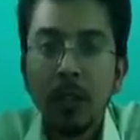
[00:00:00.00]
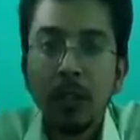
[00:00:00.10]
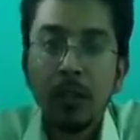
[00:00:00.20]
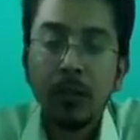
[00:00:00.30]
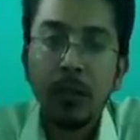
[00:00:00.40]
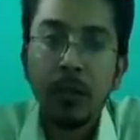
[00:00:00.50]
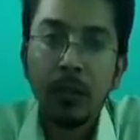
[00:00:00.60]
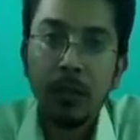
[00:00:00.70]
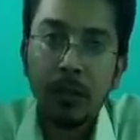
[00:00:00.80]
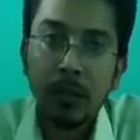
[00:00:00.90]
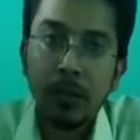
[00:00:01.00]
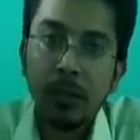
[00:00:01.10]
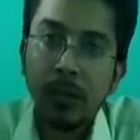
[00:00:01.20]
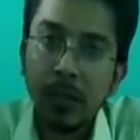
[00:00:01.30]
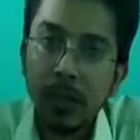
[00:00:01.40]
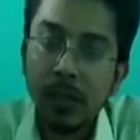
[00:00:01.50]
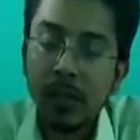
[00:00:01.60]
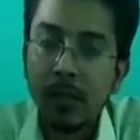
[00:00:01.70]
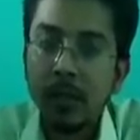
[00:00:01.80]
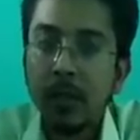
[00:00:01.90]
So for
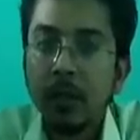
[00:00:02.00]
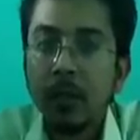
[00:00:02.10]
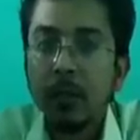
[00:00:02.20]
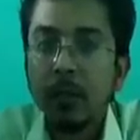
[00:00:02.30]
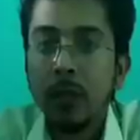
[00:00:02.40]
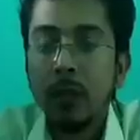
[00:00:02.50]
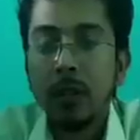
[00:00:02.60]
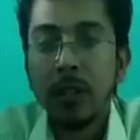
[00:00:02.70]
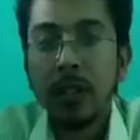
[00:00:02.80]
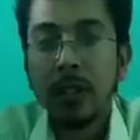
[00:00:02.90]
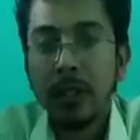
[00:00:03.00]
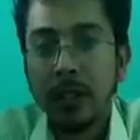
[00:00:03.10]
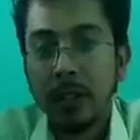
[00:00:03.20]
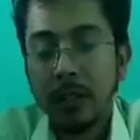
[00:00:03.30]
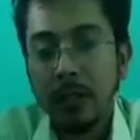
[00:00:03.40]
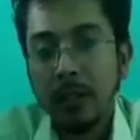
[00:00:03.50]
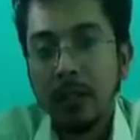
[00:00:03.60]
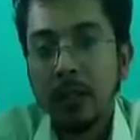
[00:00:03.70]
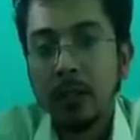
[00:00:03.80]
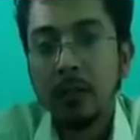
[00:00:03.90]
this, we already create
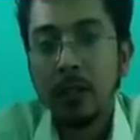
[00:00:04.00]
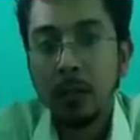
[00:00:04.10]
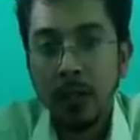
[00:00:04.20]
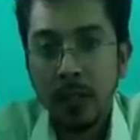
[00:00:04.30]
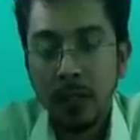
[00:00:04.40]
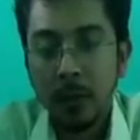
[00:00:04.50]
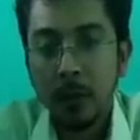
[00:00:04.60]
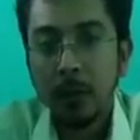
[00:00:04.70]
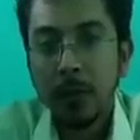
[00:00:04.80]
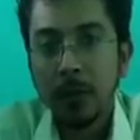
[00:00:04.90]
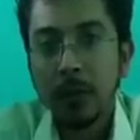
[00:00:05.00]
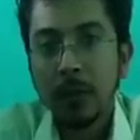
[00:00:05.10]
three WhatsApp group,